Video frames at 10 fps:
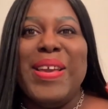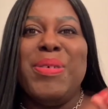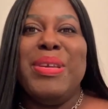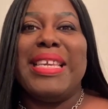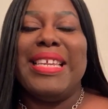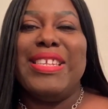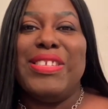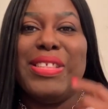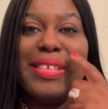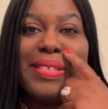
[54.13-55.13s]
we get
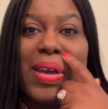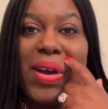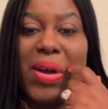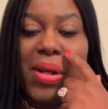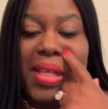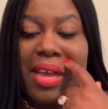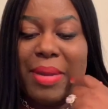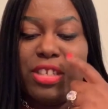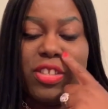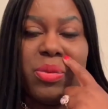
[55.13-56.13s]
into this haul,
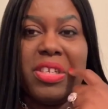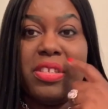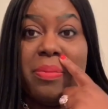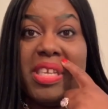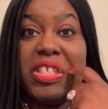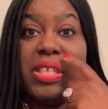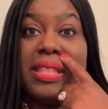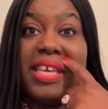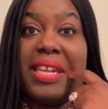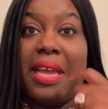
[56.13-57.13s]
I just wanted to mention
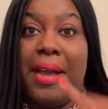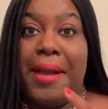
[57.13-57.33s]
that,